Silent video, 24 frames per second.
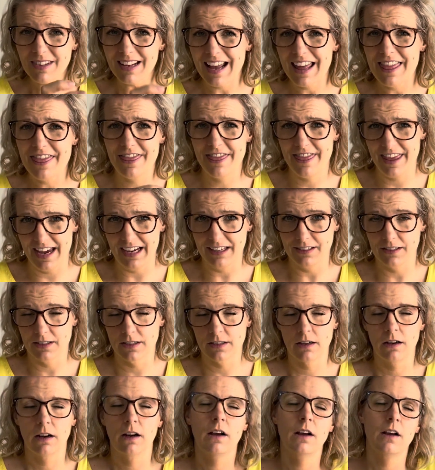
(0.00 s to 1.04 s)
this.
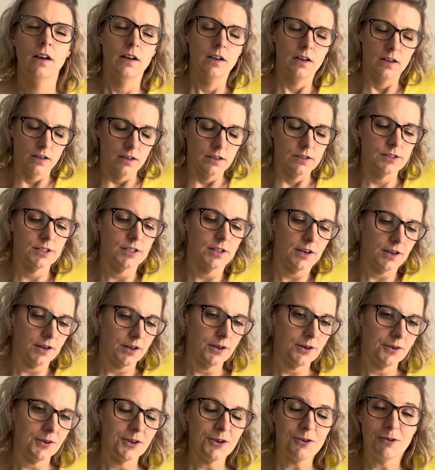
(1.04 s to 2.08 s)
So
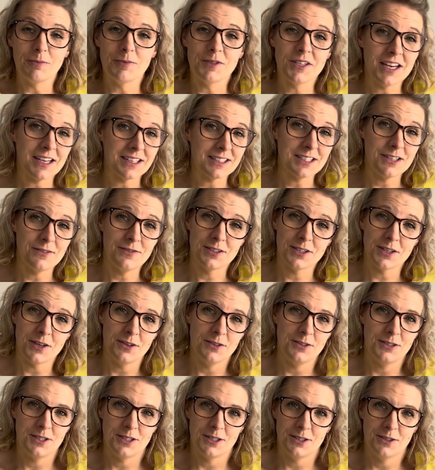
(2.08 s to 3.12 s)
your objective is
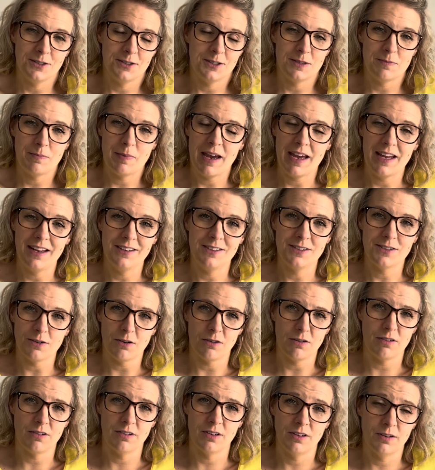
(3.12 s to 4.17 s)
going to depend
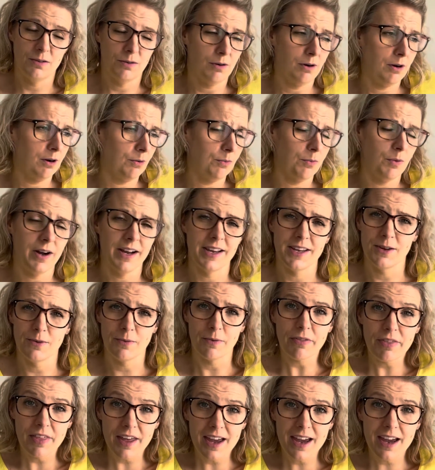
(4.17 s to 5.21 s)
on why you're
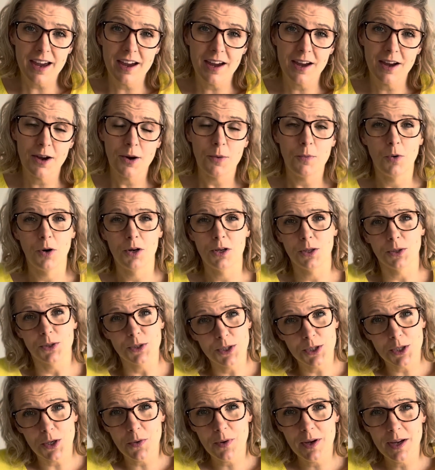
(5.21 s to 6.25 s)
there, what
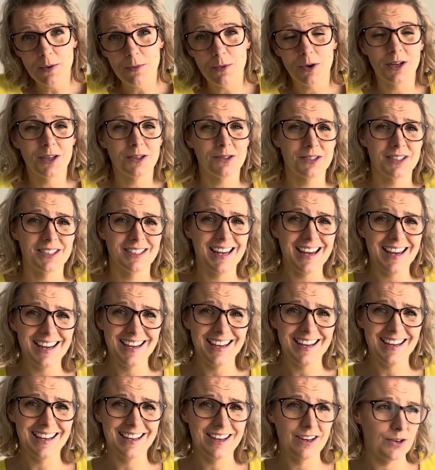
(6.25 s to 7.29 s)
you're doing, what you're
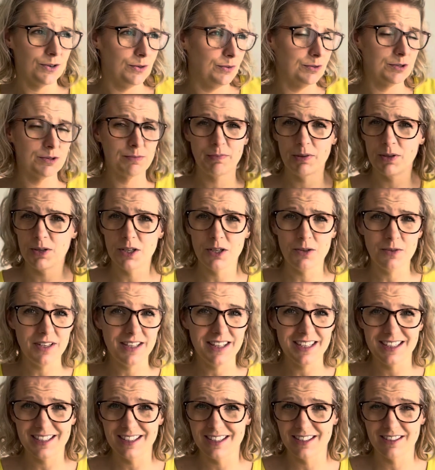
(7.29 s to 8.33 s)
saying, who's put you in
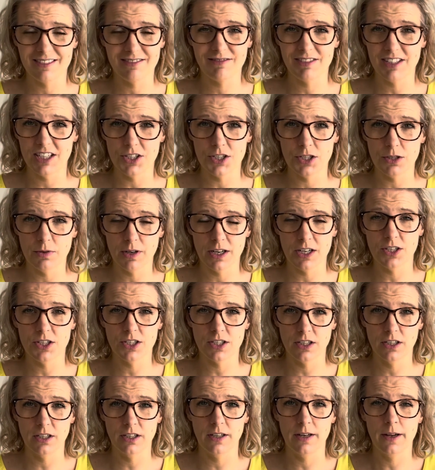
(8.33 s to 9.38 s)
this
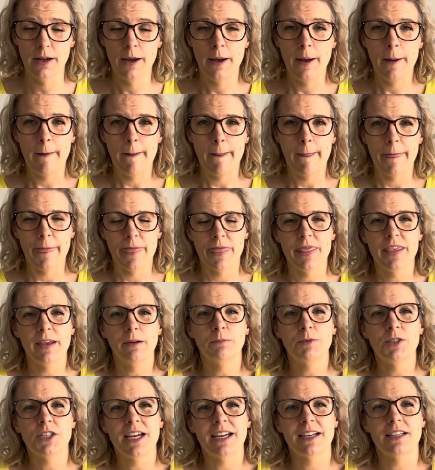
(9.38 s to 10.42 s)
situation. The
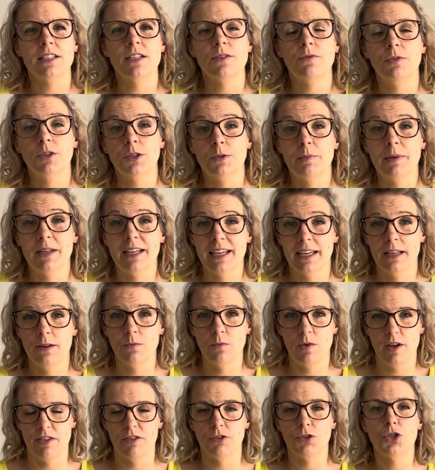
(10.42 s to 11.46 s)
objective would begin
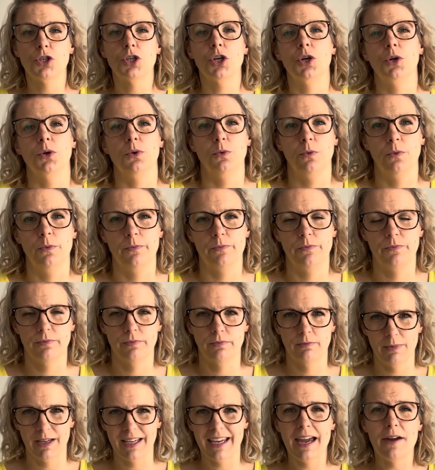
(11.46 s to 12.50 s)
with two.
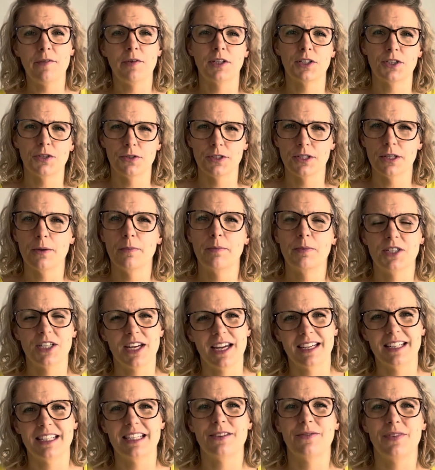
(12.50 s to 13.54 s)
My character's
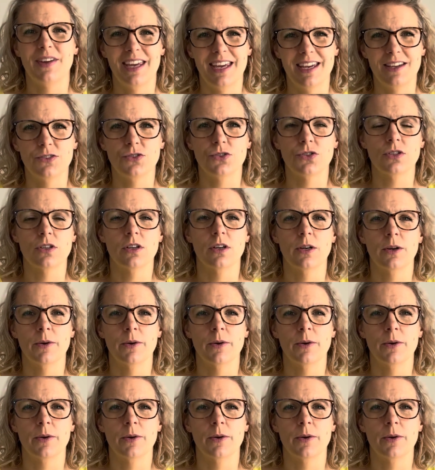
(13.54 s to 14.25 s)
objective is